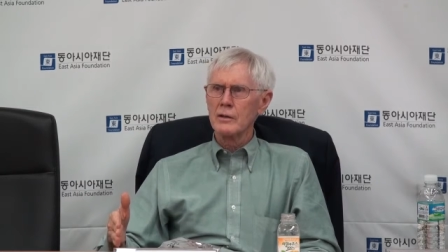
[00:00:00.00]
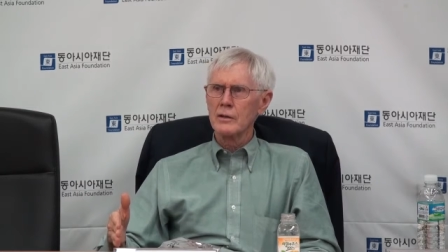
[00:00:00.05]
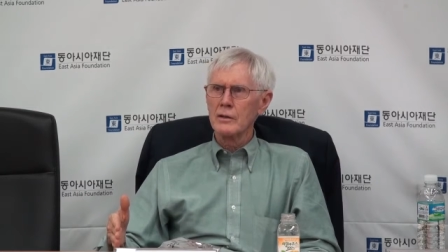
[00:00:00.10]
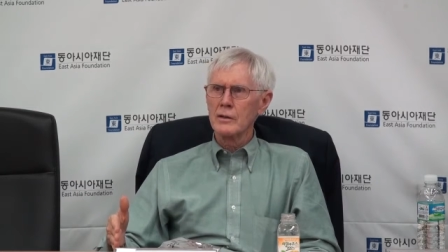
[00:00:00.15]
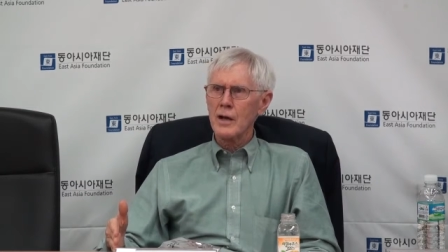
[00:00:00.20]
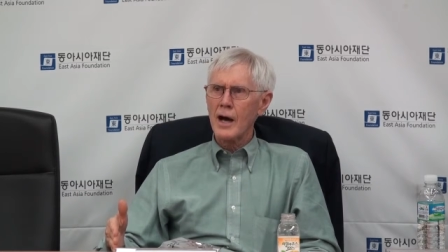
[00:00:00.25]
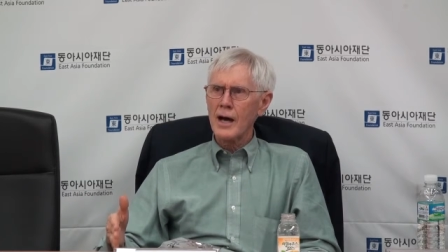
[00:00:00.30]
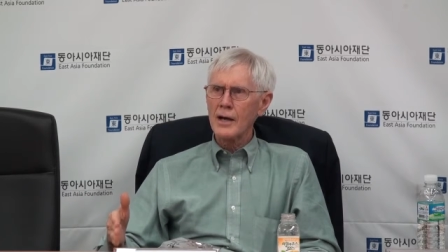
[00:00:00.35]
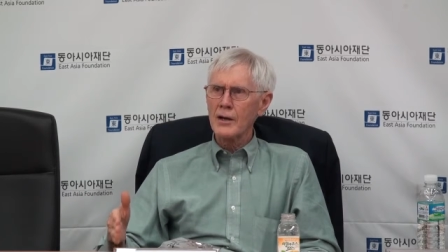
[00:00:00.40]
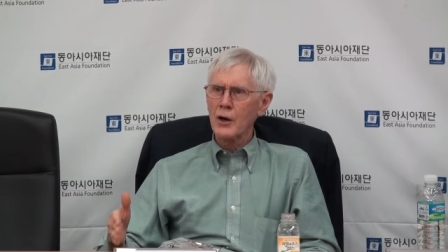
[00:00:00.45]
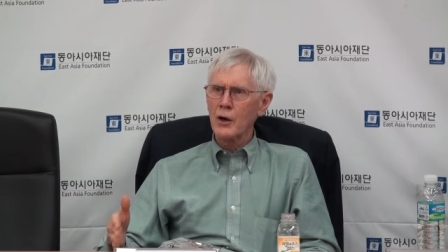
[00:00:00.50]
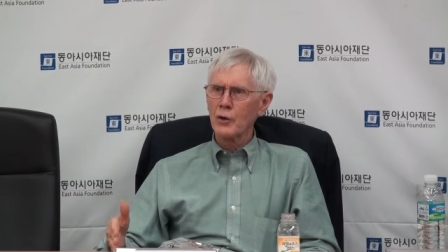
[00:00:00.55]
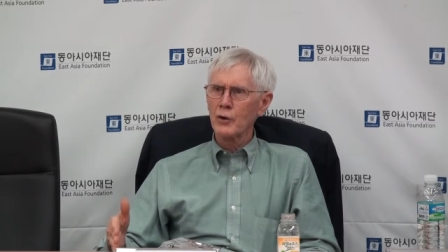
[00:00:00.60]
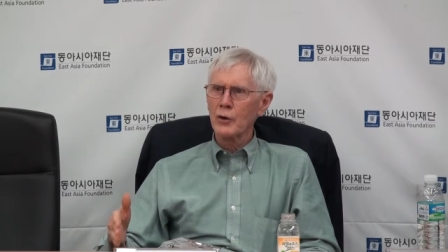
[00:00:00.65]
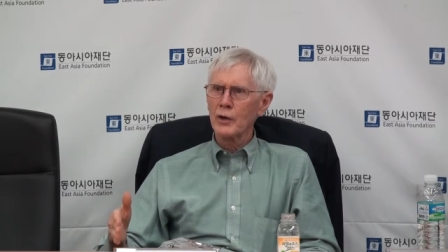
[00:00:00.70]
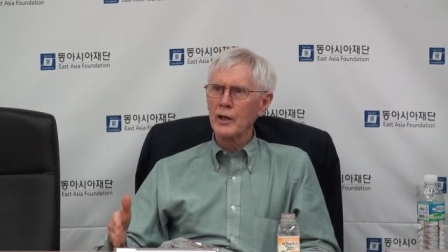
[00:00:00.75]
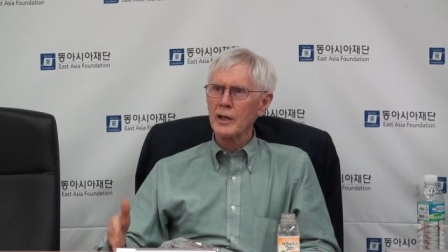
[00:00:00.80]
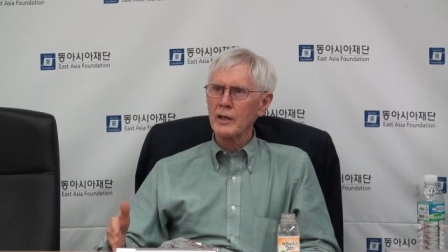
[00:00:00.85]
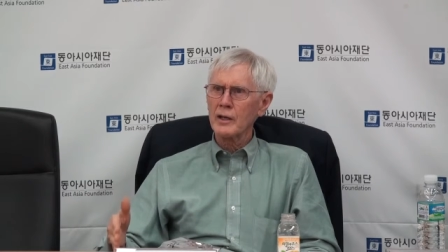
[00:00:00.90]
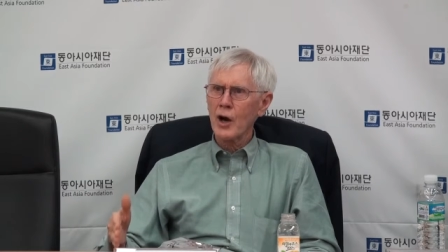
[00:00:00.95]
not
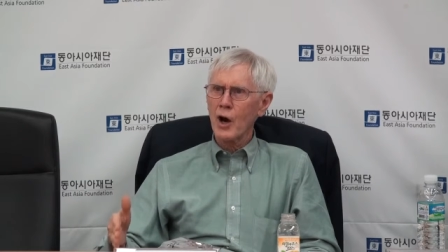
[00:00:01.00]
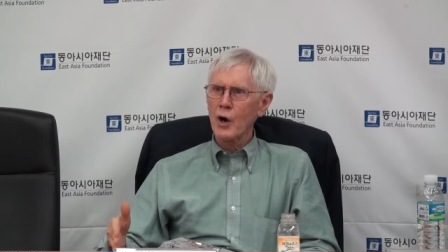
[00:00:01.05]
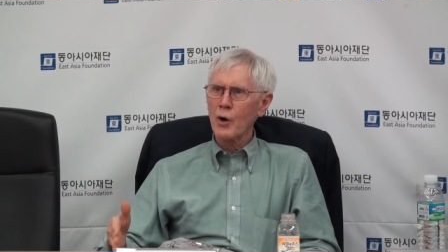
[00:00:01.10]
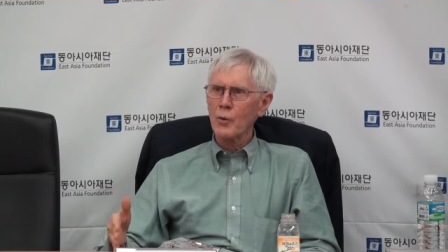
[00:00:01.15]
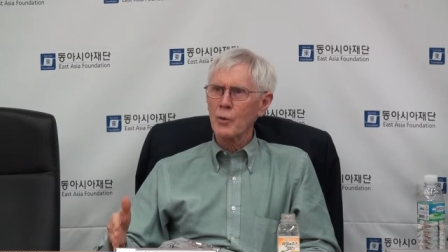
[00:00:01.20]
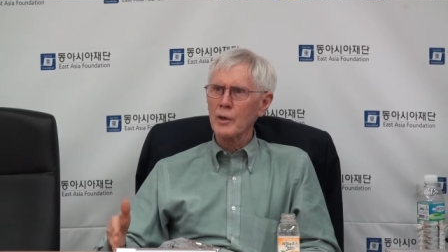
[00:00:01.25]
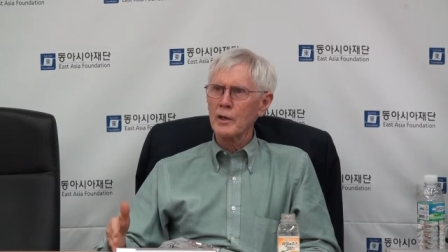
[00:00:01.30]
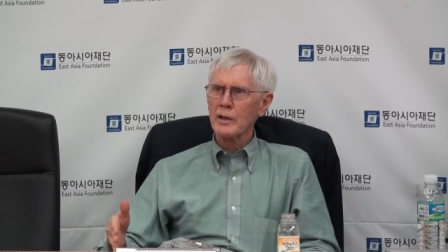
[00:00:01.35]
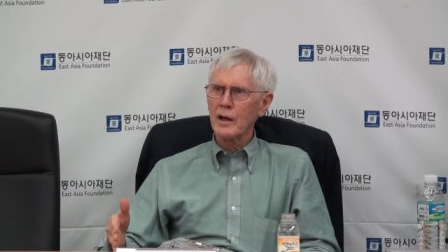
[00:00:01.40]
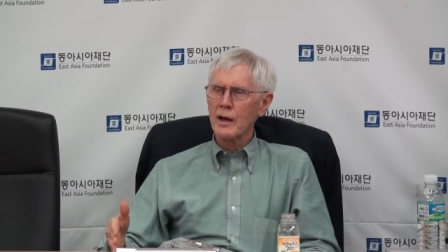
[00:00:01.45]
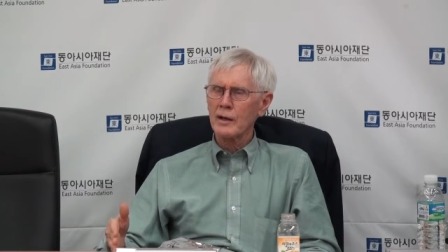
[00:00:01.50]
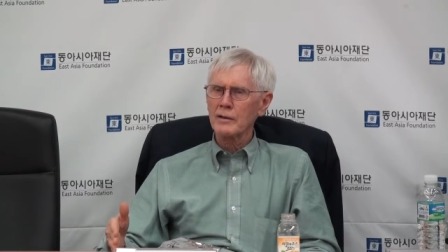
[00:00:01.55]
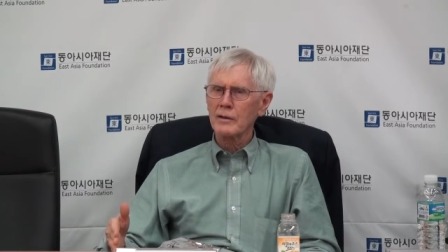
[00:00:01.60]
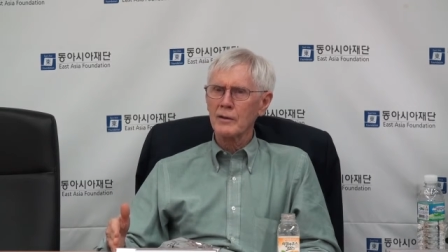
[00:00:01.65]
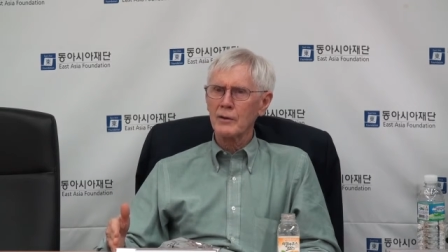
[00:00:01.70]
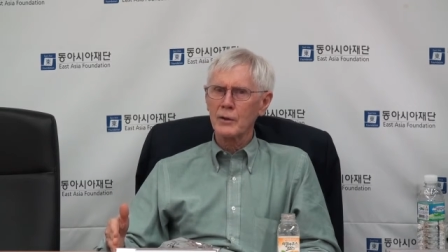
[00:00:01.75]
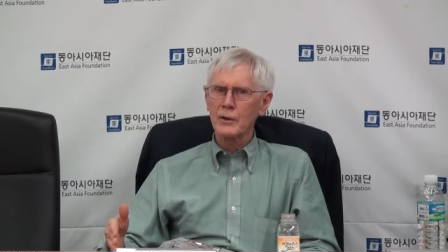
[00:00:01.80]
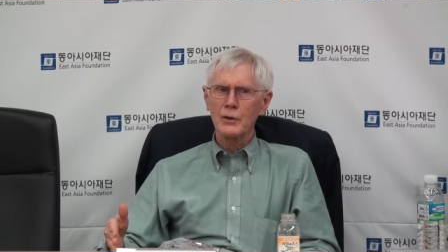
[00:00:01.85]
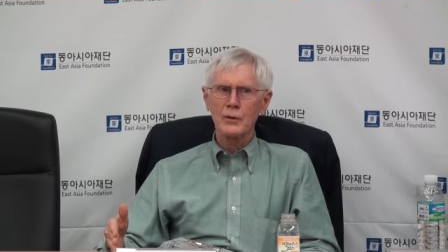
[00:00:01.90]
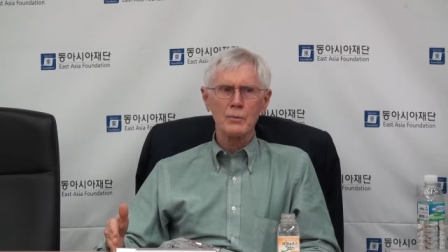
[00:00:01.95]
only are we not
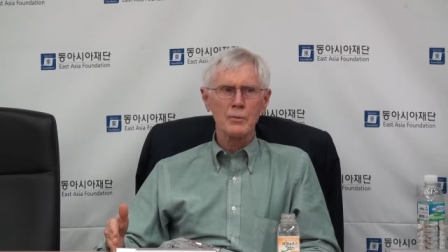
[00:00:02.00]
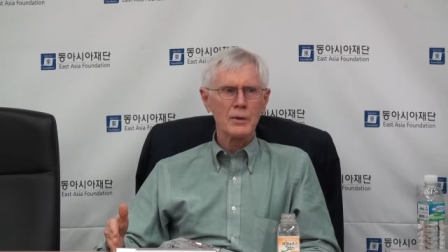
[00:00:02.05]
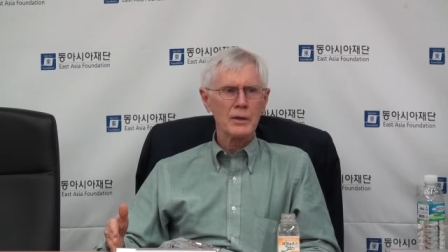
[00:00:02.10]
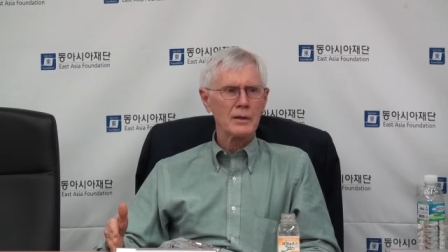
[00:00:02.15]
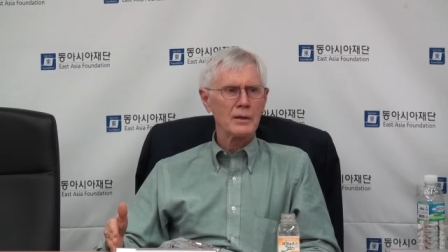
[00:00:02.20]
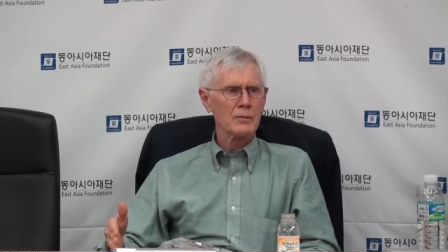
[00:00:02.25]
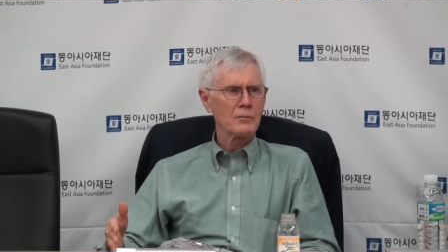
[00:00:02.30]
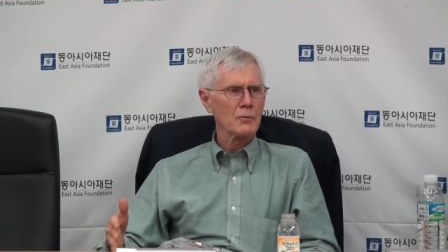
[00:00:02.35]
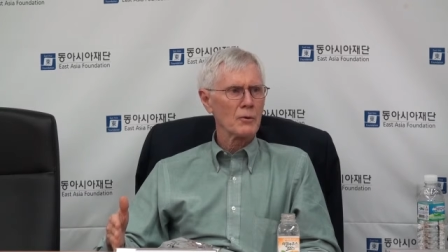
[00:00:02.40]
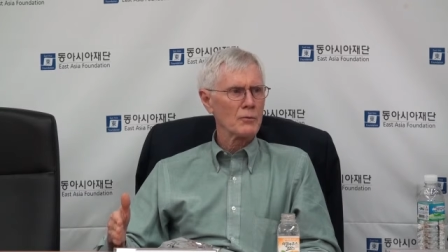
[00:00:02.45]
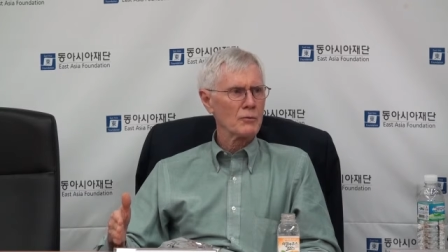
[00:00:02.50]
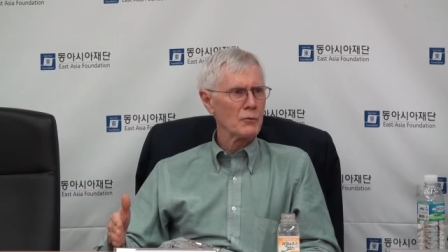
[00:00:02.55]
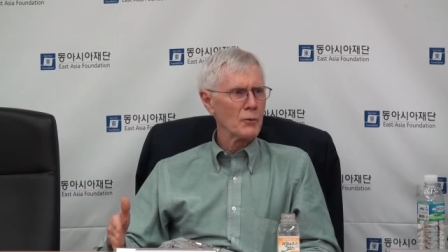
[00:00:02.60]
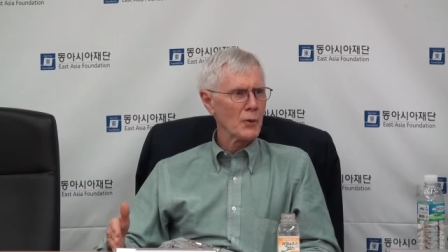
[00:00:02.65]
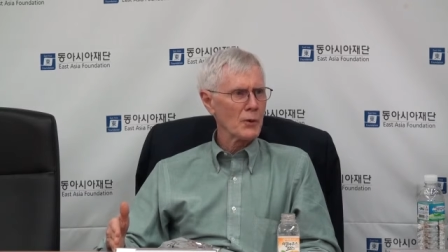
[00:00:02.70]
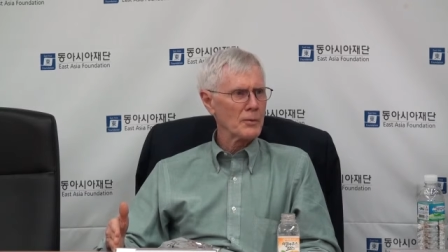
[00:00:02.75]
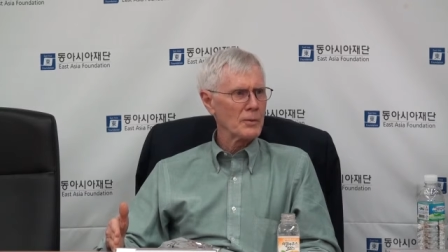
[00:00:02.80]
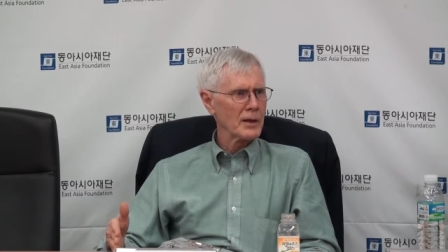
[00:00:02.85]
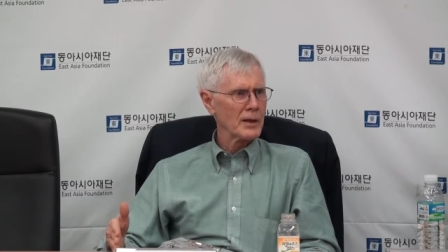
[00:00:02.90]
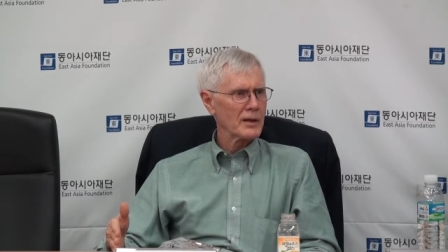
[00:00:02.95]
going to be
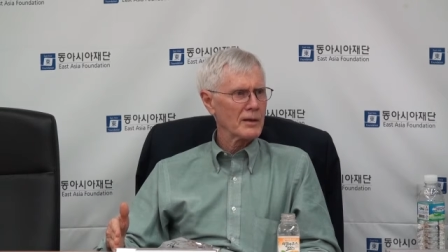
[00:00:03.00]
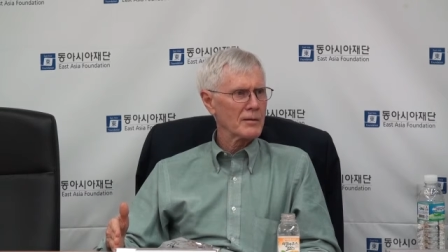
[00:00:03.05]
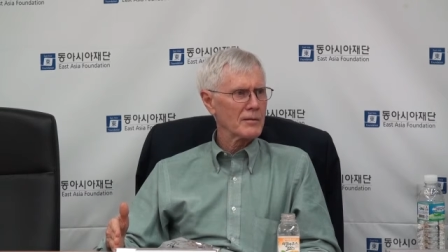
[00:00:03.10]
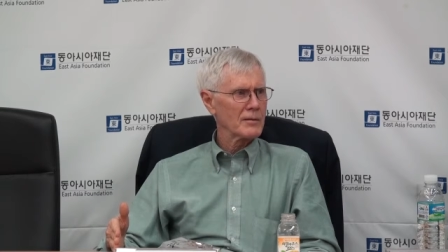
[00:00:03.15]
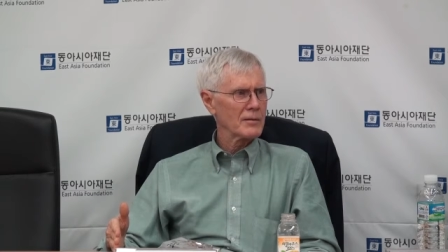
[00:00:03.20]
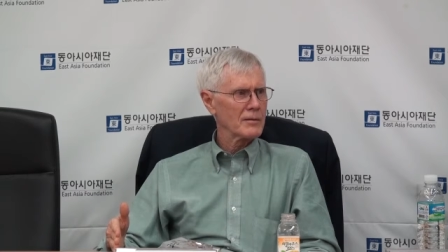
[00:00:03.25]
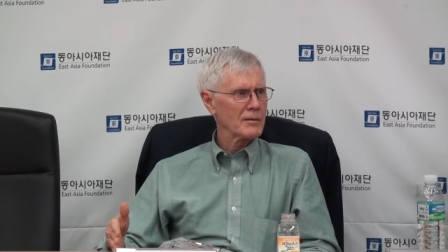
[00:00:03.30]
reforming